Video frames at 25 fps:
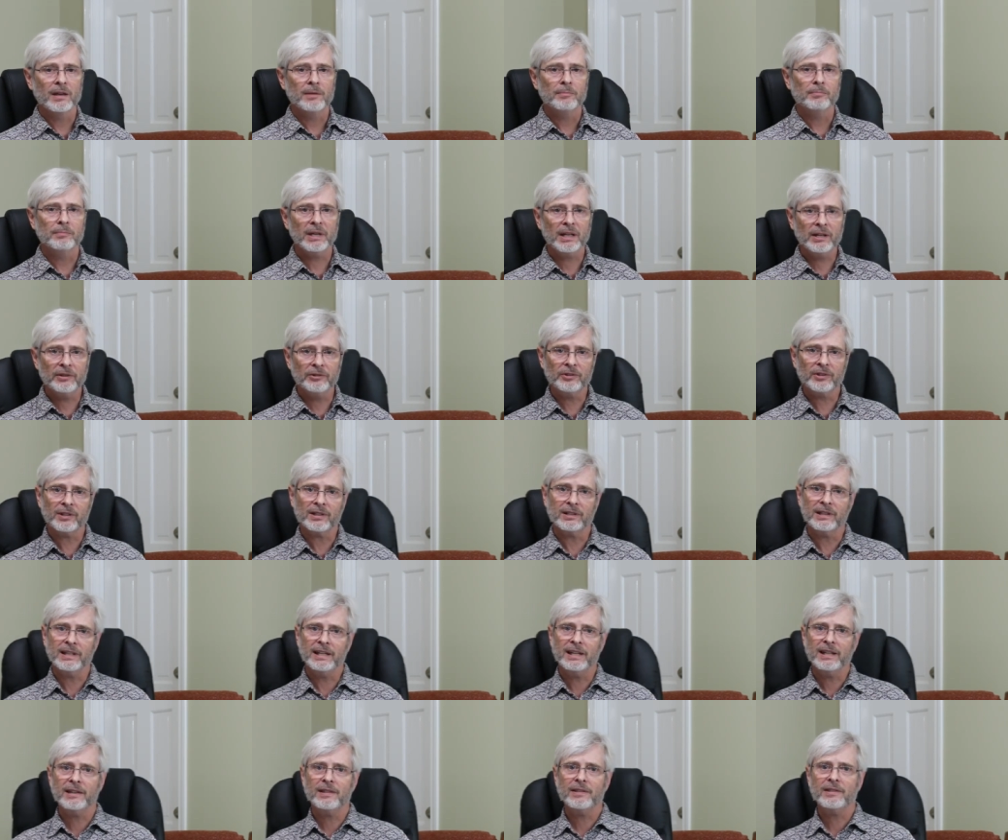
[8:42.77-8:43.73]

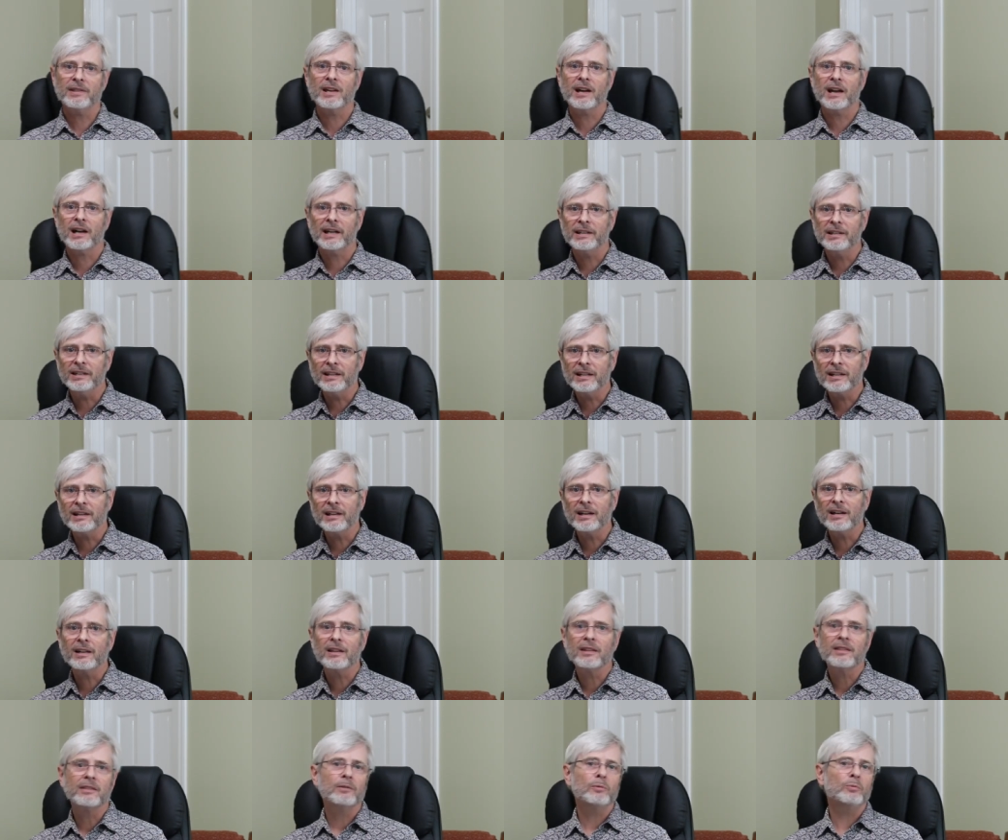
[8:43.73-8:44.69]
Basically, the
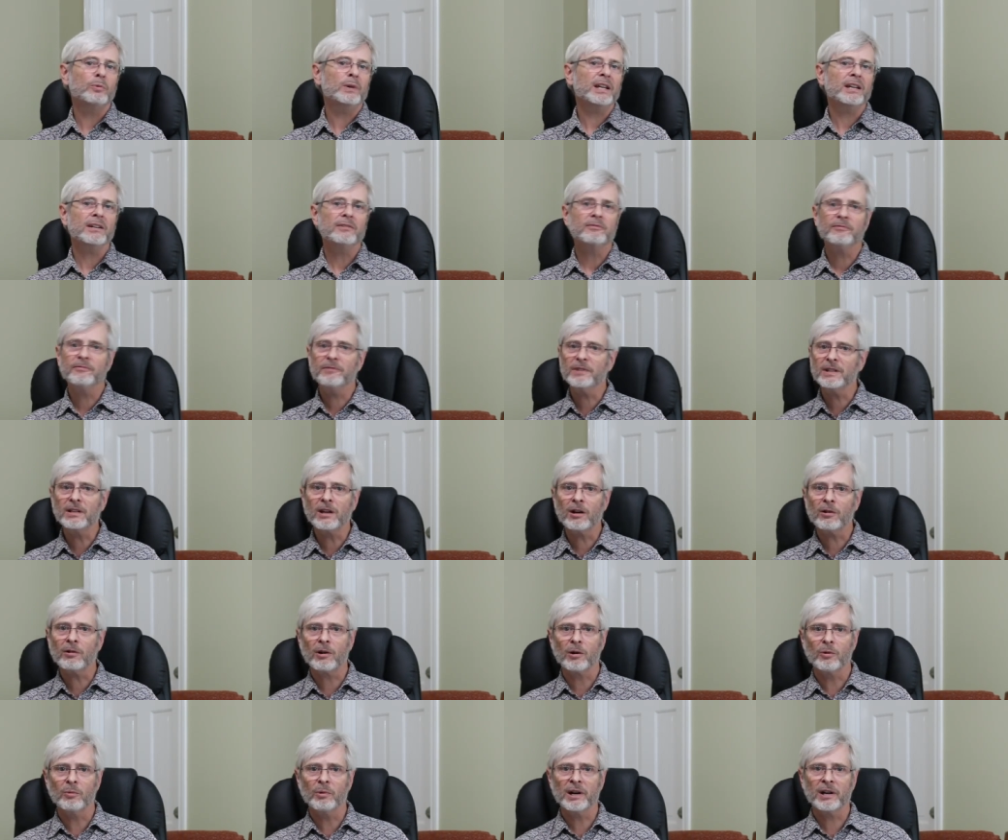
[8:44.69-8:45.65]
idea that we can fill
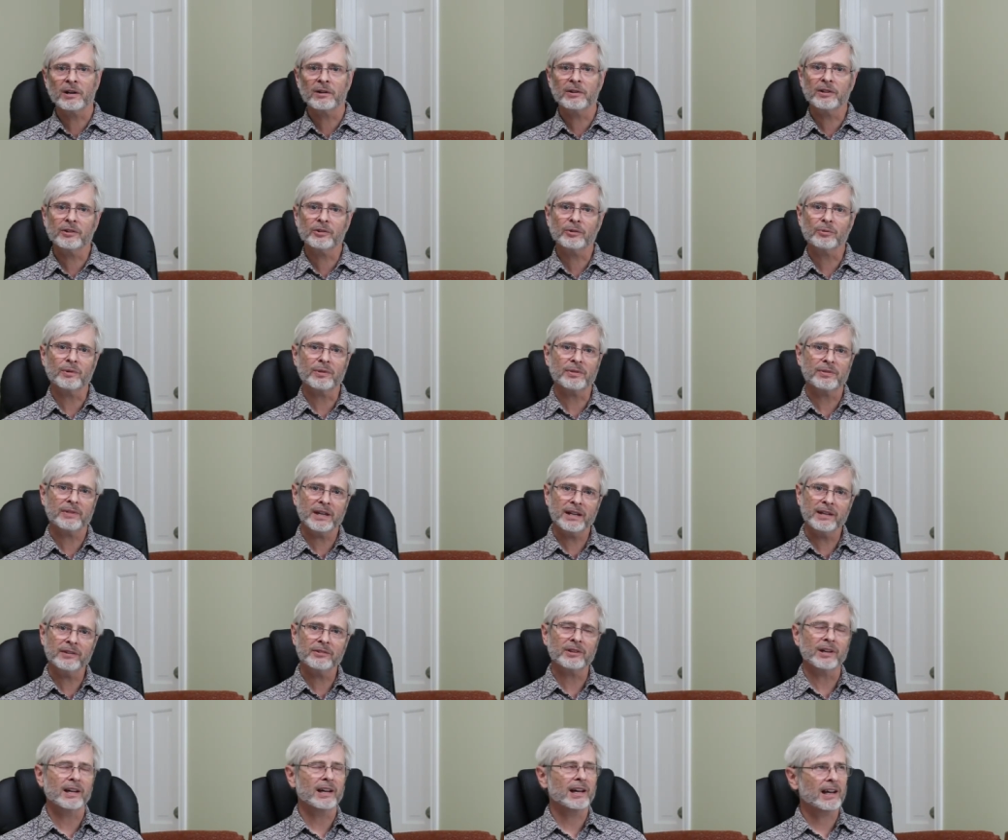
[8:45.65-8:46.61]
our awareness with
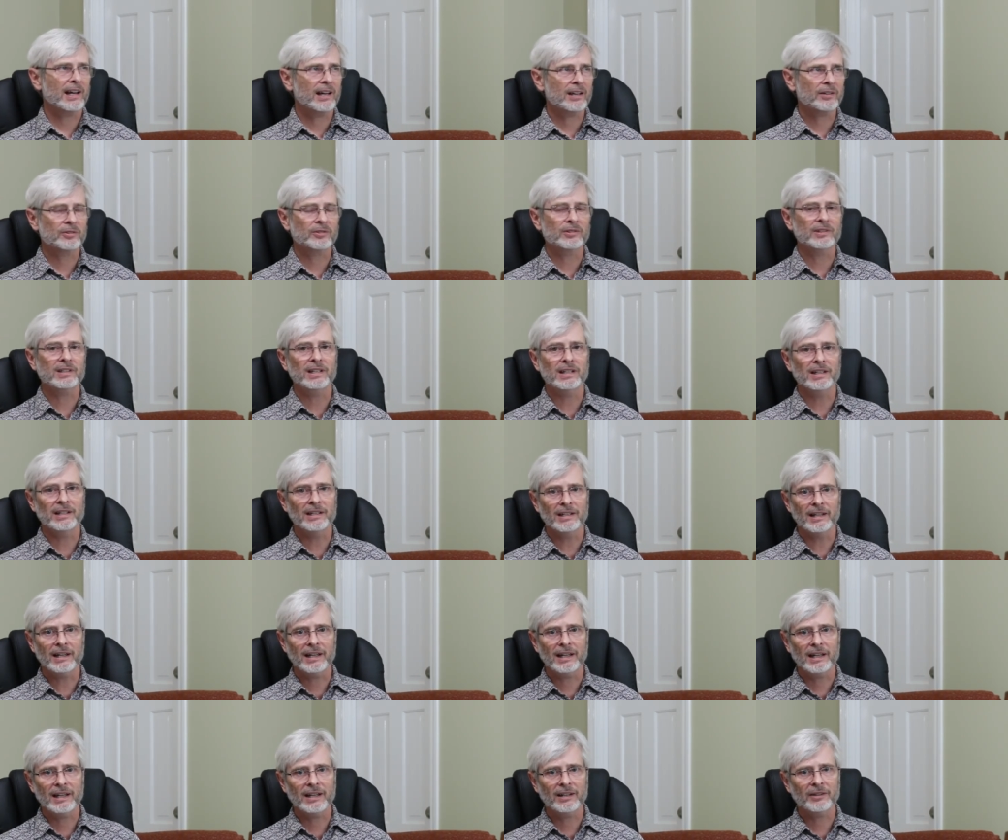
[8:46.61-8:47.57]
things that actually
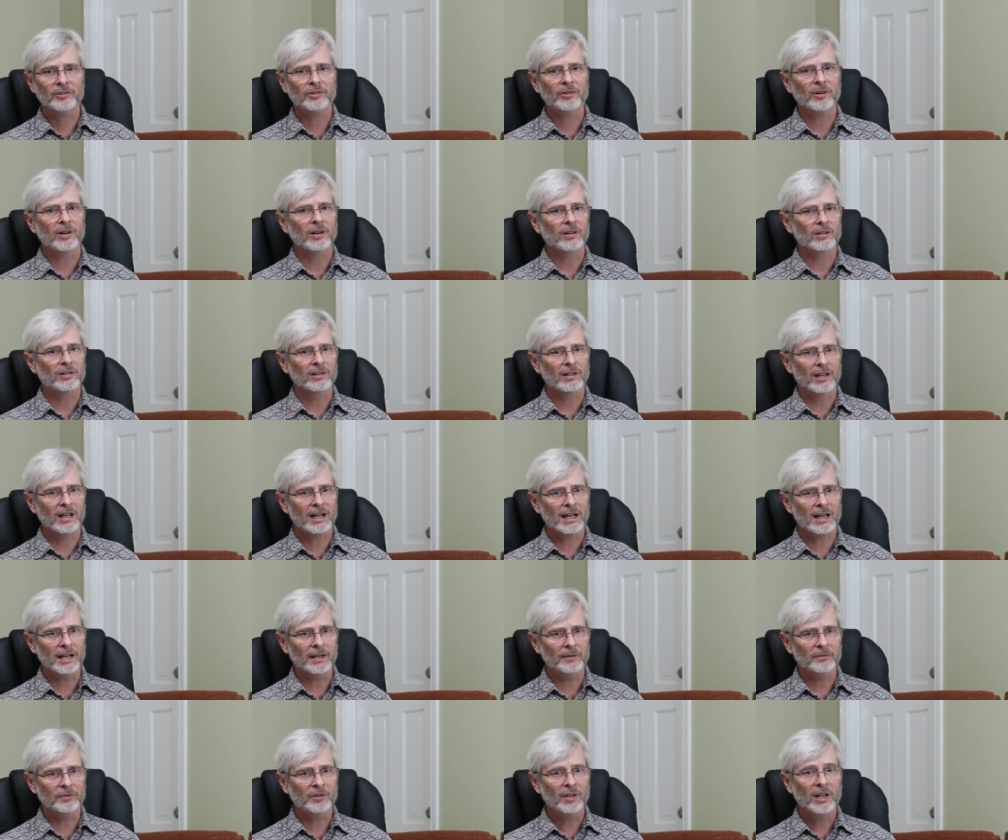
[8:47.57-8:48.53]
enhance our
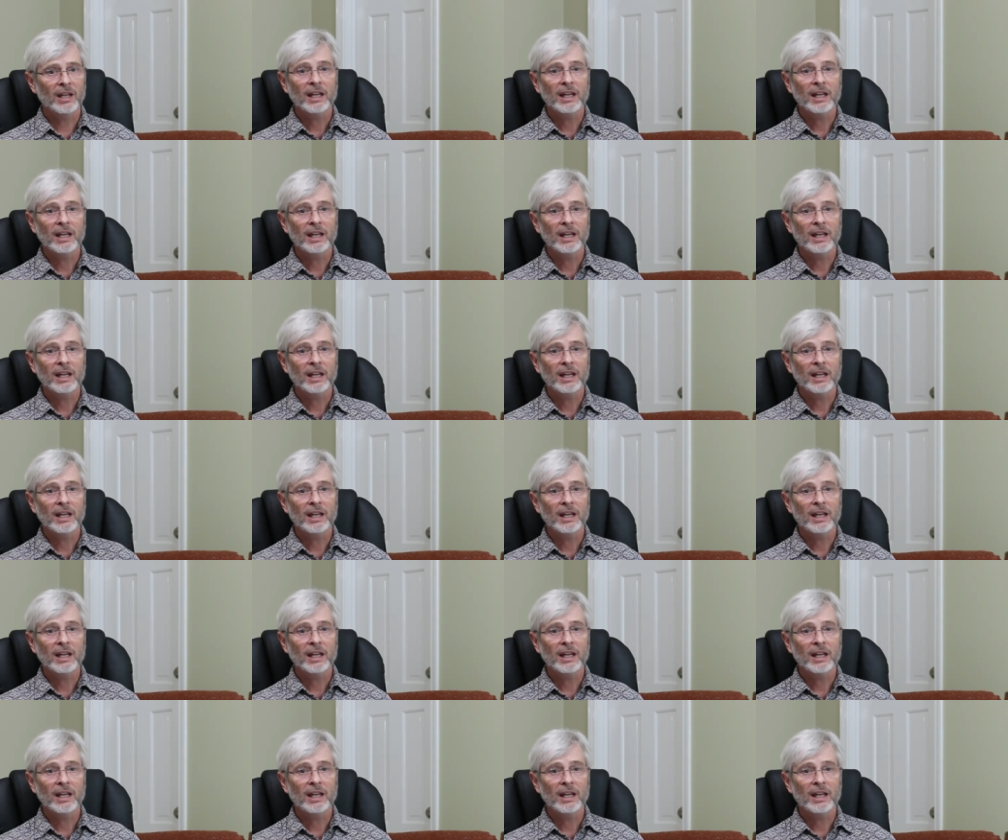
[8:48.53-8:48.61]
lives,